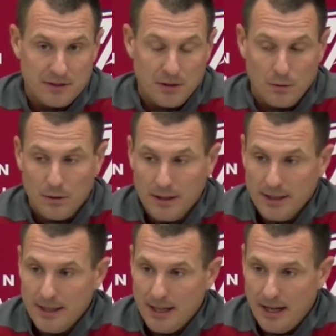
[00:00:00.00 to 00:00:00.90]
So
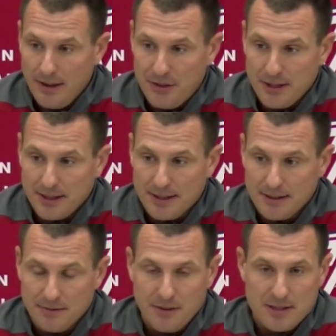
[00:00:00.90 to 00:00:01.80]
I think
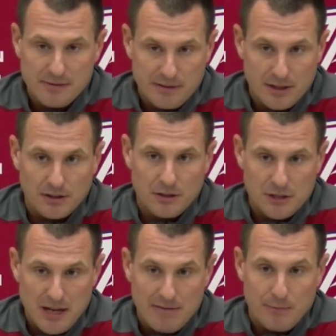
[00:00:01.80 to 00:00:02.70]
defensively he's done a good
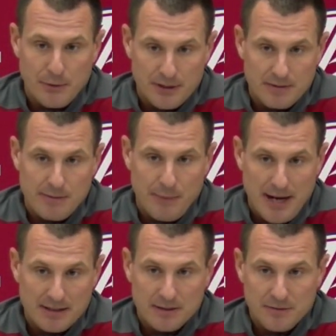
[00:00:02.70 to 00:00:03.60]
job of putting him in
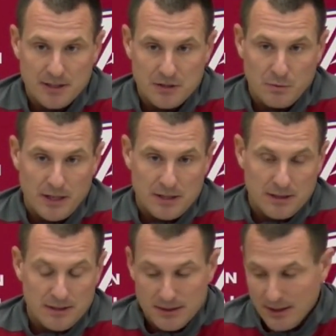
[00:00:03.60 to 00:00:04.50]
positive
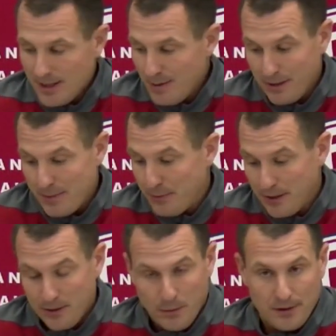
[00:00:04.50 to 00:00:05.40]
situations, but he
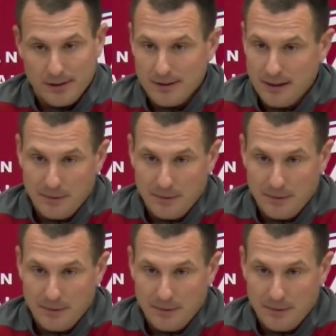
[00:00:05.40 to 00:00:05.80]
put in the work.